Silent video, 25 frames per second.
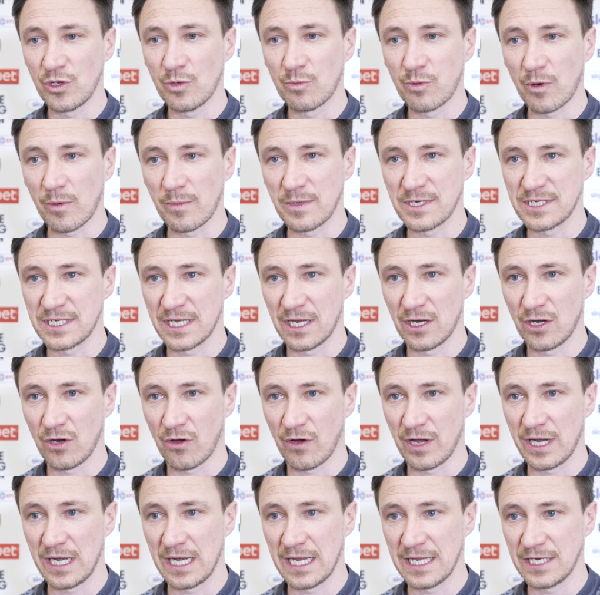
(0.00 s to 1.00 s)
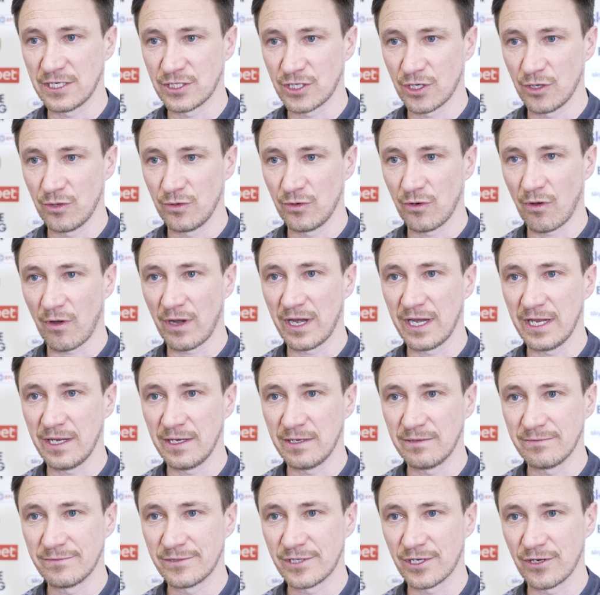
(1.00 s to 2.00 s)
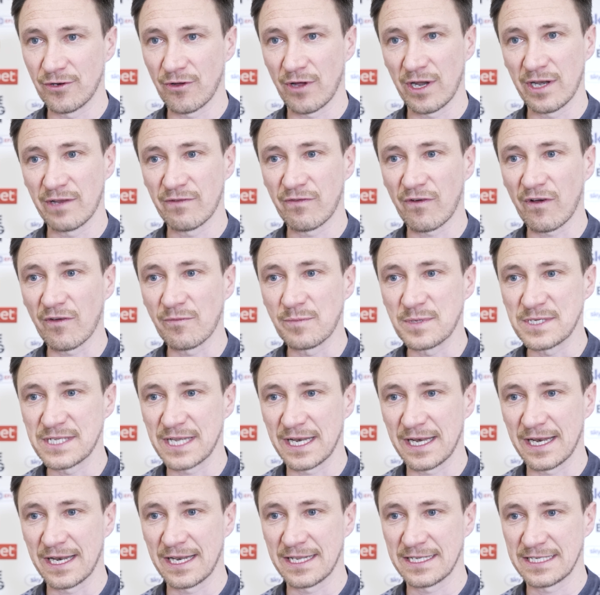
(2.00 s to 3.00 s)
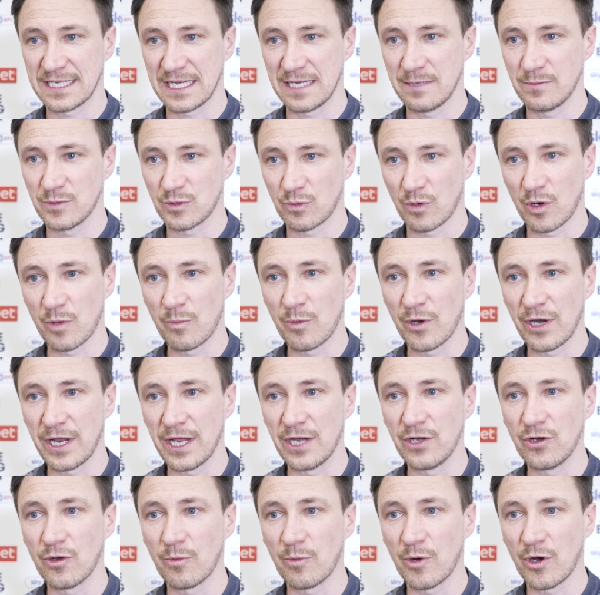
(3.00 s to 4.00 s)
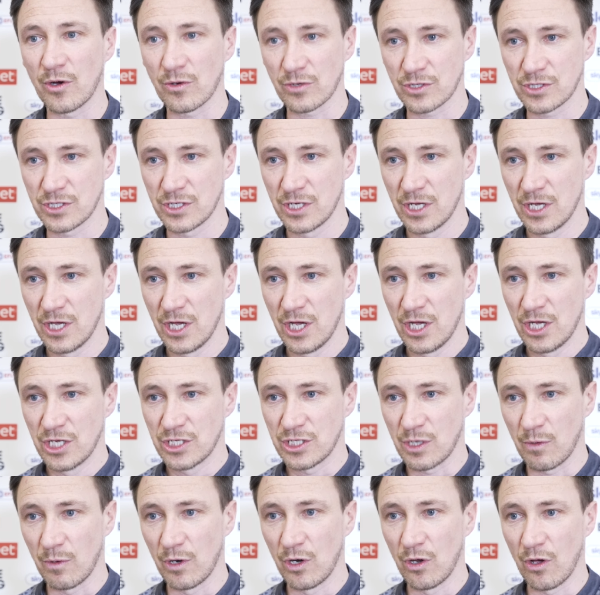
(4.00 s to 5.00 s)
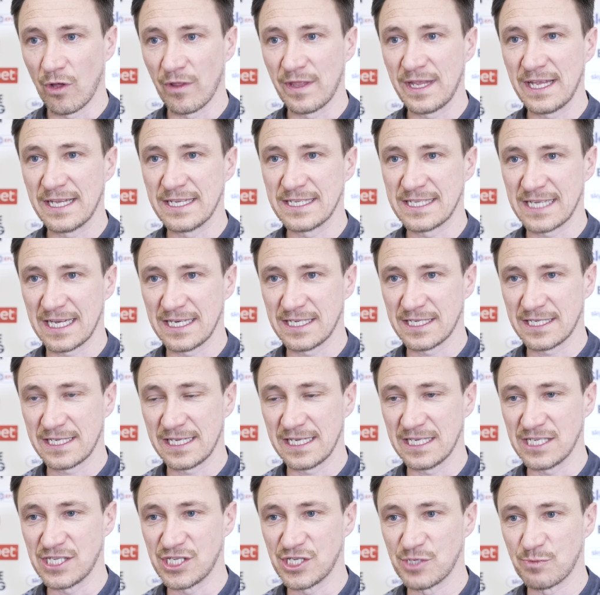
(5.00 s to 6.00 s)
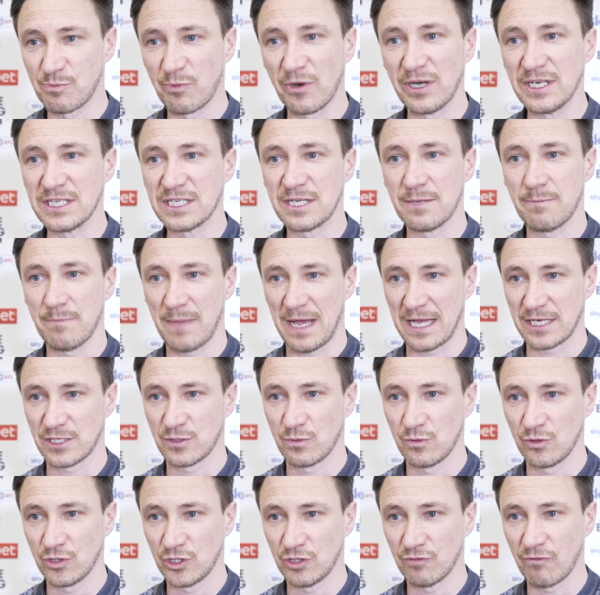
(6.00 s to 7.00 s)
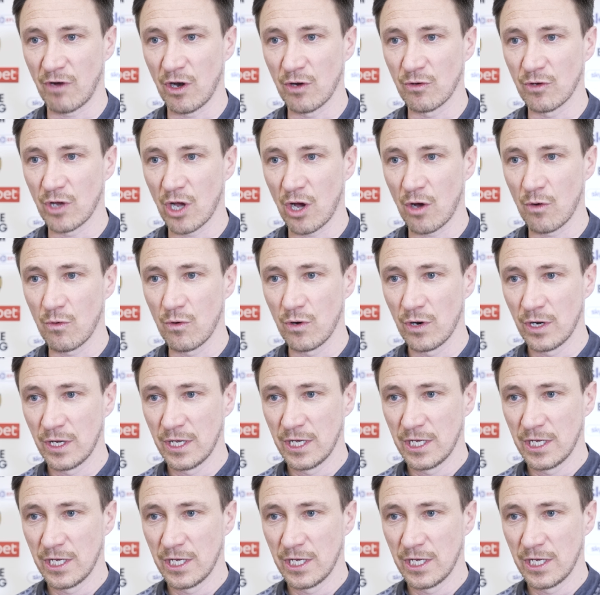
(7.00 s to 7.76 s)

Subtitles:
you probably see a lot in League Two, 90 to 95% of the teams want to put it in your box. So a lot of the intensity is sprinting back towards your own goal.